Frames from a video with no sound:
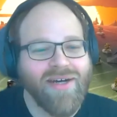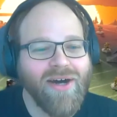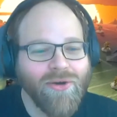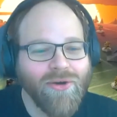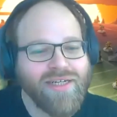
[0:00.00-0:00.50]

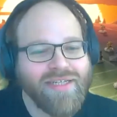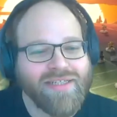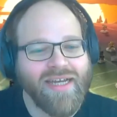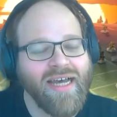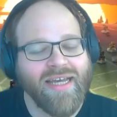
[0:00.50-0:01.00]
only
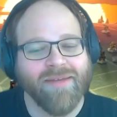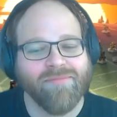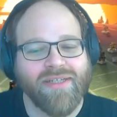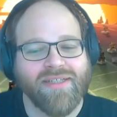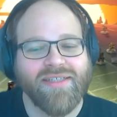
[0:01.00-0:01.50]
time
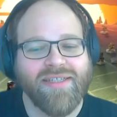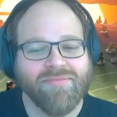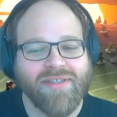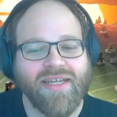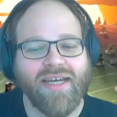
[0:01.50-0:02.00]
that
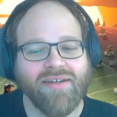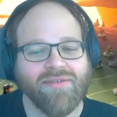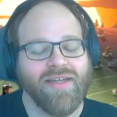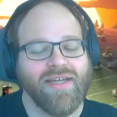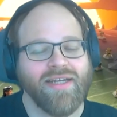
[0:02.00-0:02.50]
seems kind
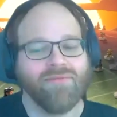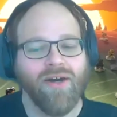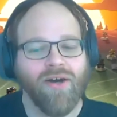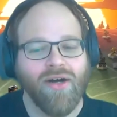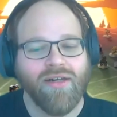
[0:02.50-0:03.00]
of like we're
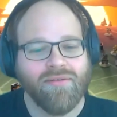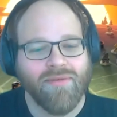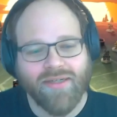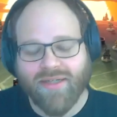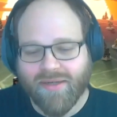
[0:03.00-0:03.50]
all
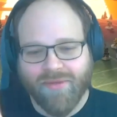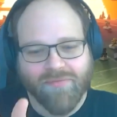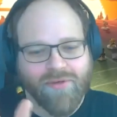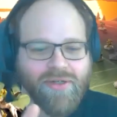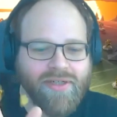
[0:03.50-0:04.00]
like we
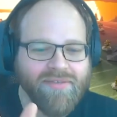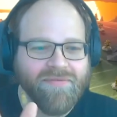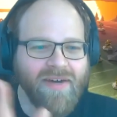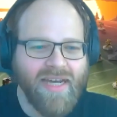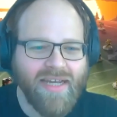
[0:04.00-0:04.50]
have currently
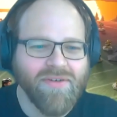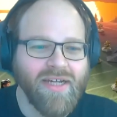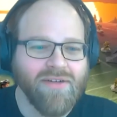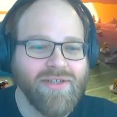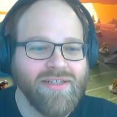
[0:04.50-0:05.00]
5
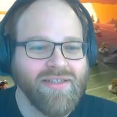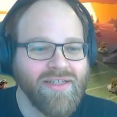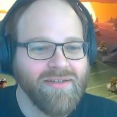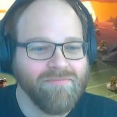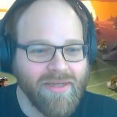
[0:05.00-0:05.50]
countries
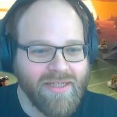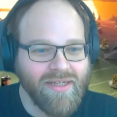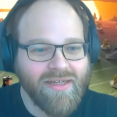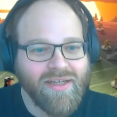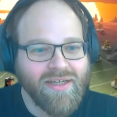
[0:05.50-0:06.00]
in
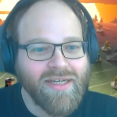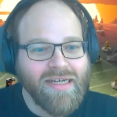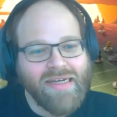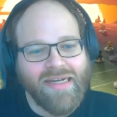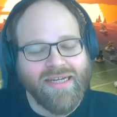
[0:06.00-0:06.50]
beta,
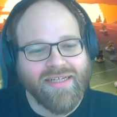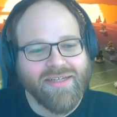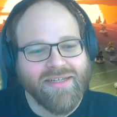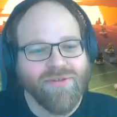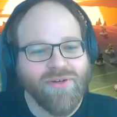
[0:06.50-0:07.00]
and
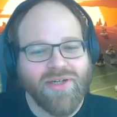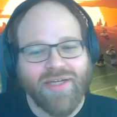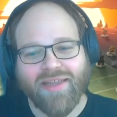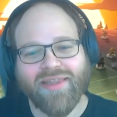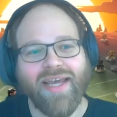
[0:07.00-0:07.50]
if you look
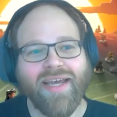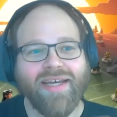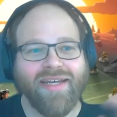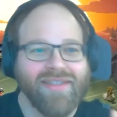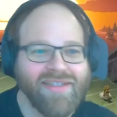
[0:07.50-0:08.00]
at
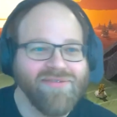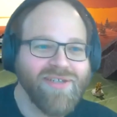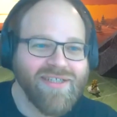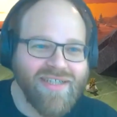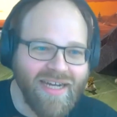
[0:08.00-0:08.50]
their
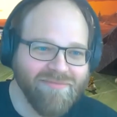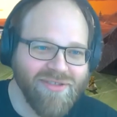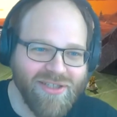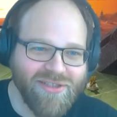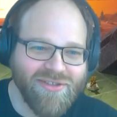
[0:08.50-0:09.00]
different time
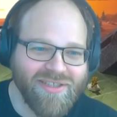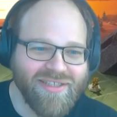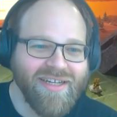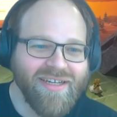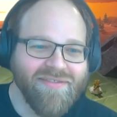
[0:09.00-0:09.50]
zones,
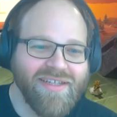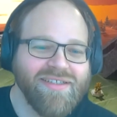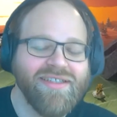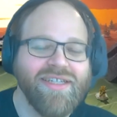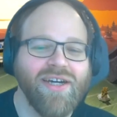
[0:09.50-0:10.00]
this
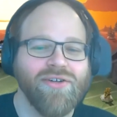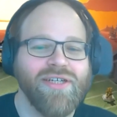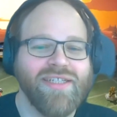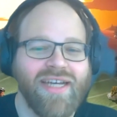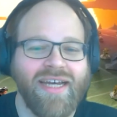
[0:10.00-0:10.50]
is the
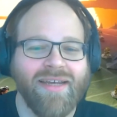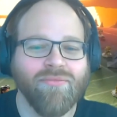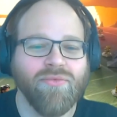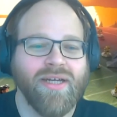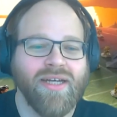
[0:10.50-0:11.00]
only
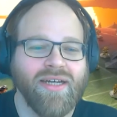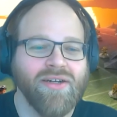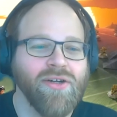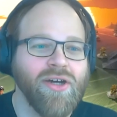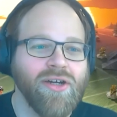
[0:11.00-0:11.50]
time where
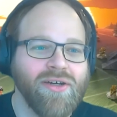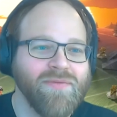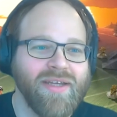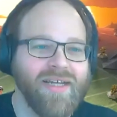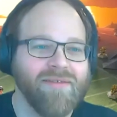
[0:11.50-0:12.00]
none
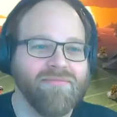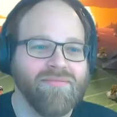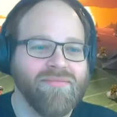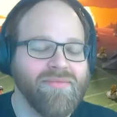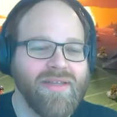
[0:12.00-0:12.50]
of
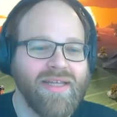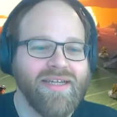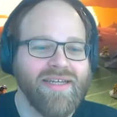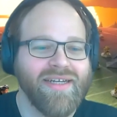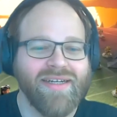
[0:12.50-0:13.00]
them
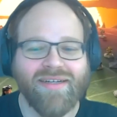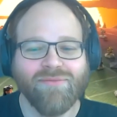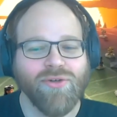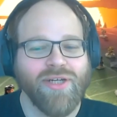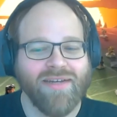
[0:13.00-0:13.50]
like
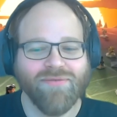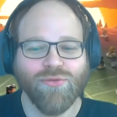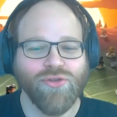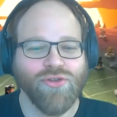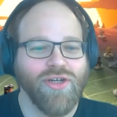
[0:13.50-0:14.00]
would have
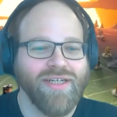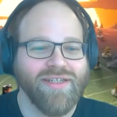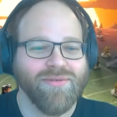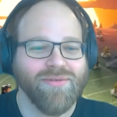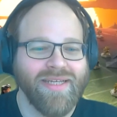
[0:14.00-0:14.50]
to join
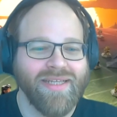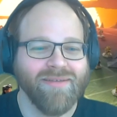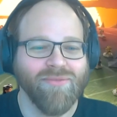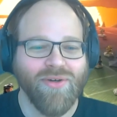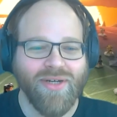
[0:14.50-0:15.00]
at 3 in the
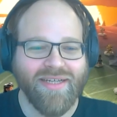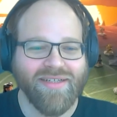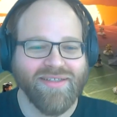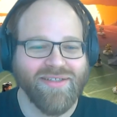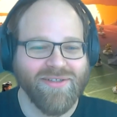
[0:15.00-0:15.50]
morning.
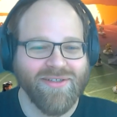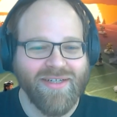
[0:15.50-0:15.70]
So